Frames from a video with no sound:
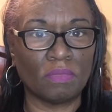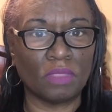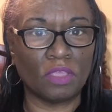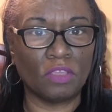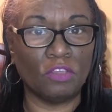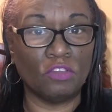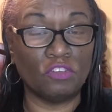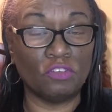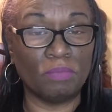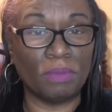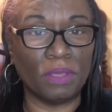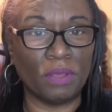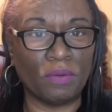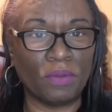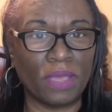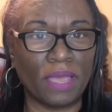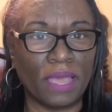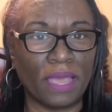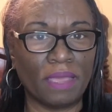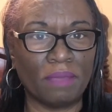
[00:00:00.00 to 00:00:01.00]
you should be
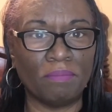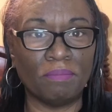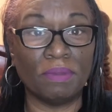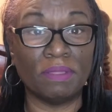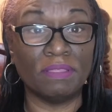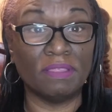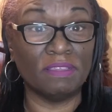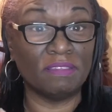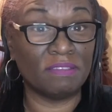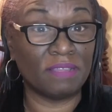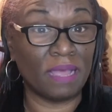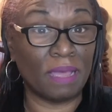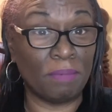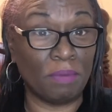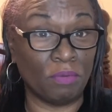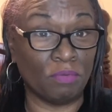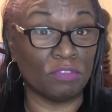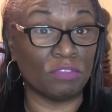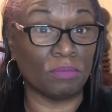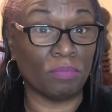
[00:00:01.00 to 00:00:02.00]
okay. But this time
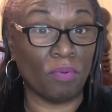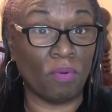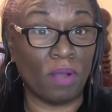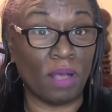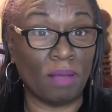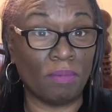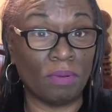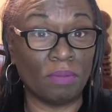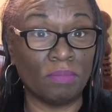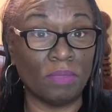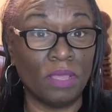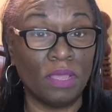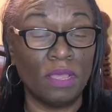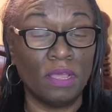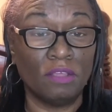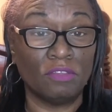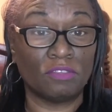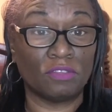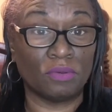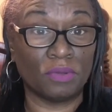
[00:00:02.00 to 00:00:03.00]
it was a problem.
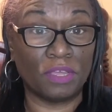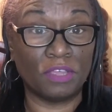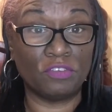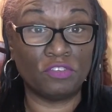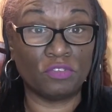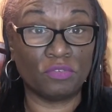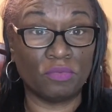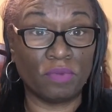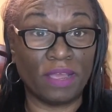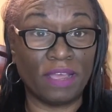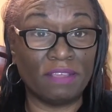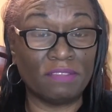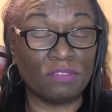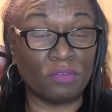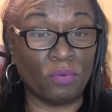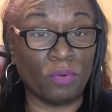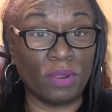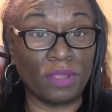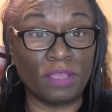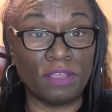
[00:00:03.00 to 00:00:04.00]
So get your rest
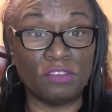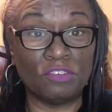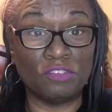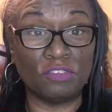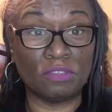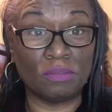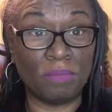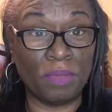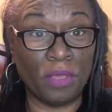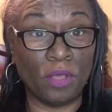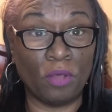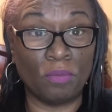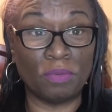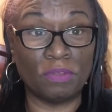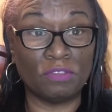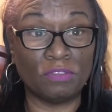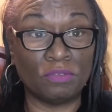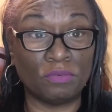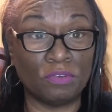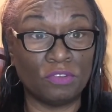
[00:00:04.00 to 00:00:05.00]
or get you some help
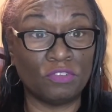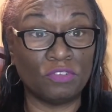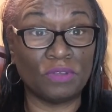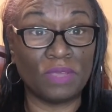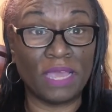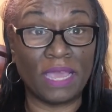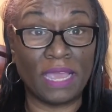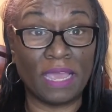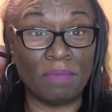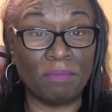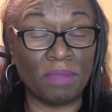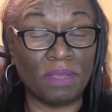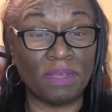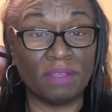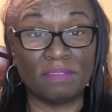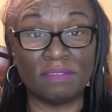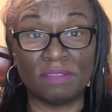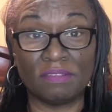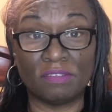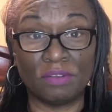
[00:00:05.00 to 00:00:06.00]
as soon as you can
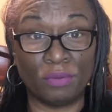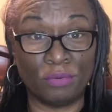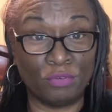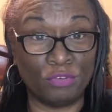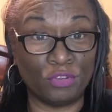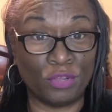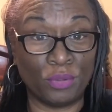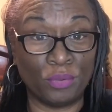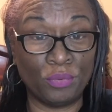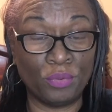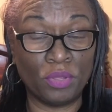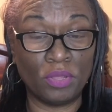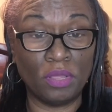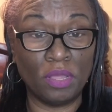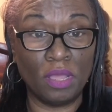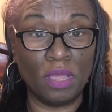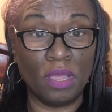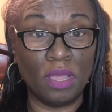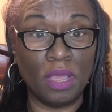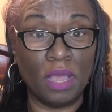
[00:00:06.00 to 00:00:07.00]
because it's no joke.
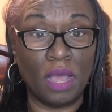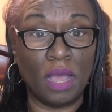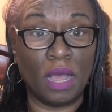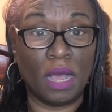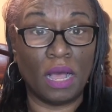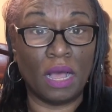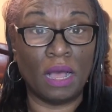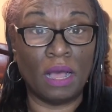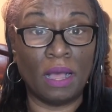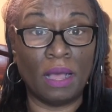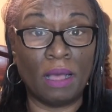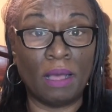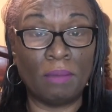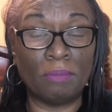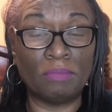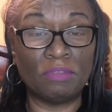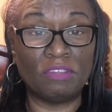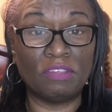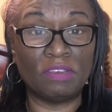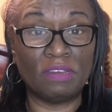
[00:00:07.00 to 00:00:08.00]

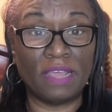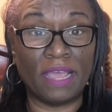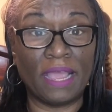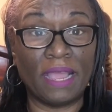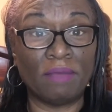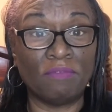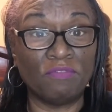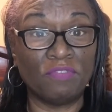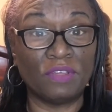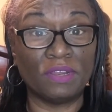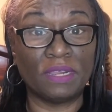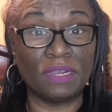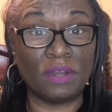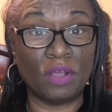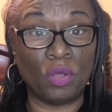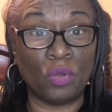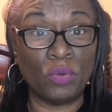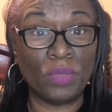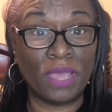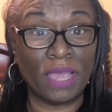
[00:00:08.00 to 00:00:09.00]
Um, today I'm feeling
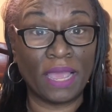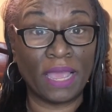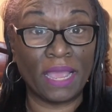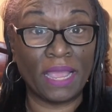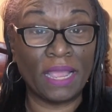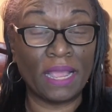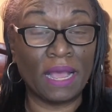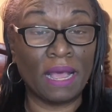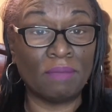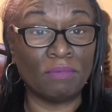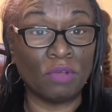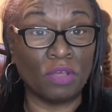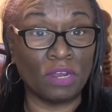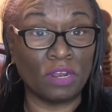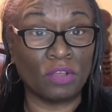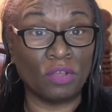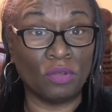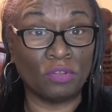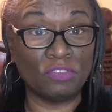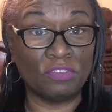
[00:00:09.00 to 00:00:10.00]
okay. I'm going to
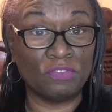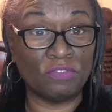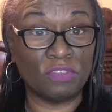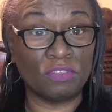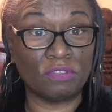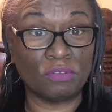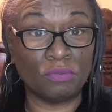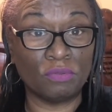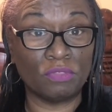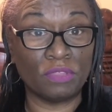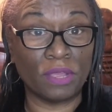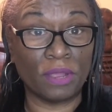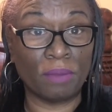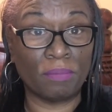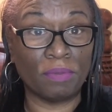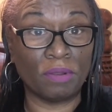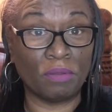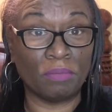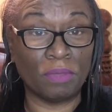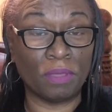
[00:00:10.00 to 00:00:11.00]
go to physical
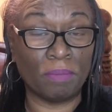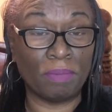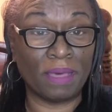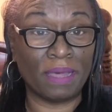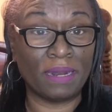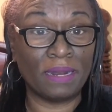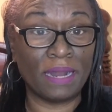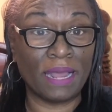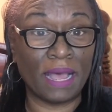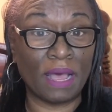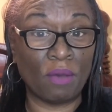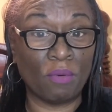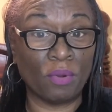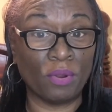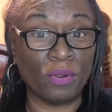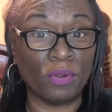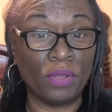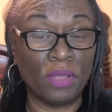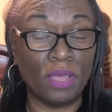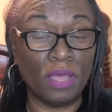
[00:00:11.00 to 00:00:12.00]
therapy. It'll be about an hour.